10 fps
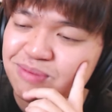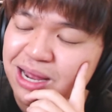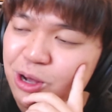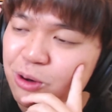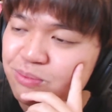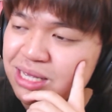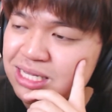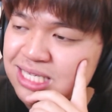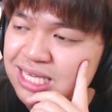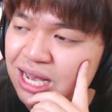no
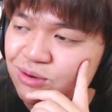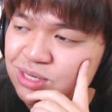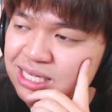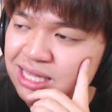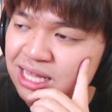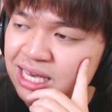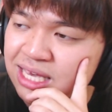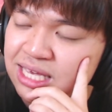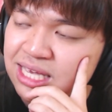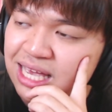means, I wasn't, like,
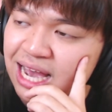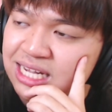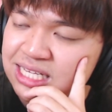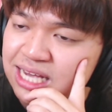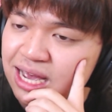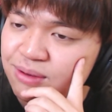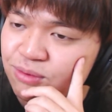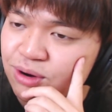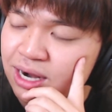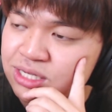at a time
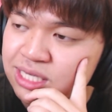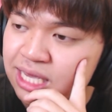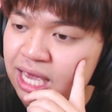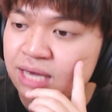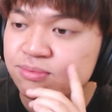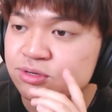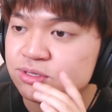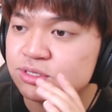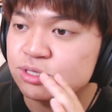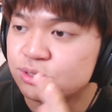where I was, like, able
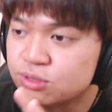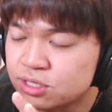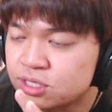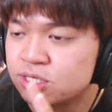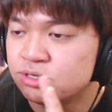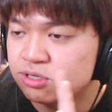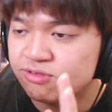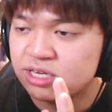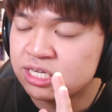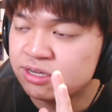to use a
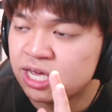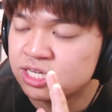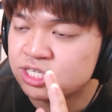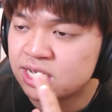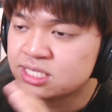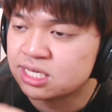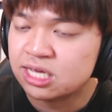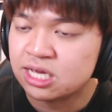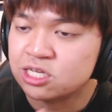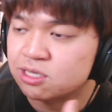VHS. I
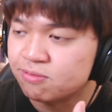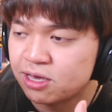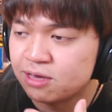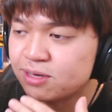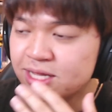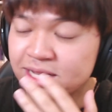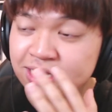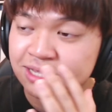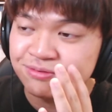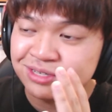think I was a baby,
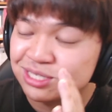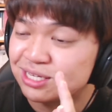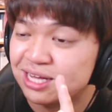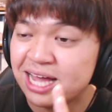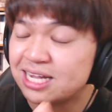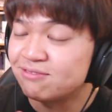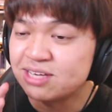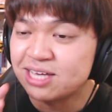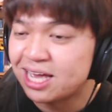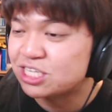and we still had the
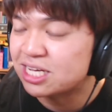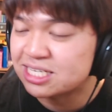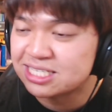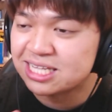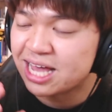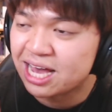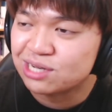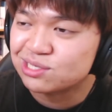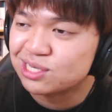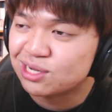VHS in the
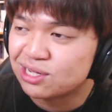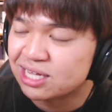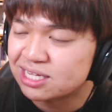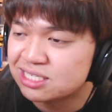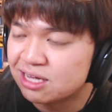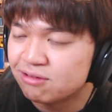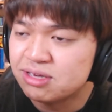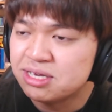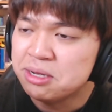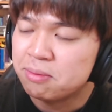house and all that stuff.
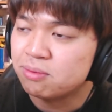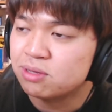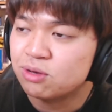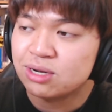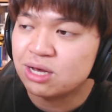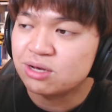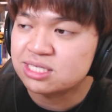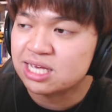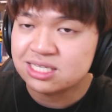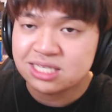Probably when I was,
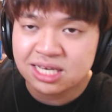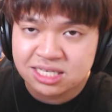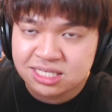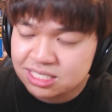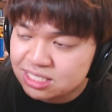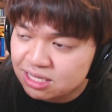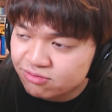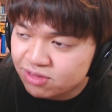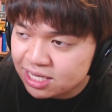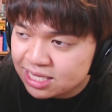like, 6 and stuff
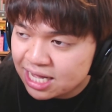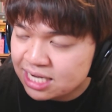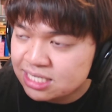like that,